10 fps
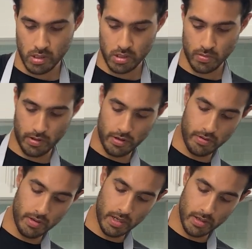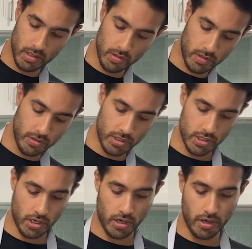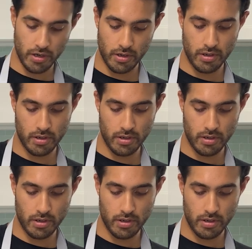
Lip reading: So what you're doing here is when you stir,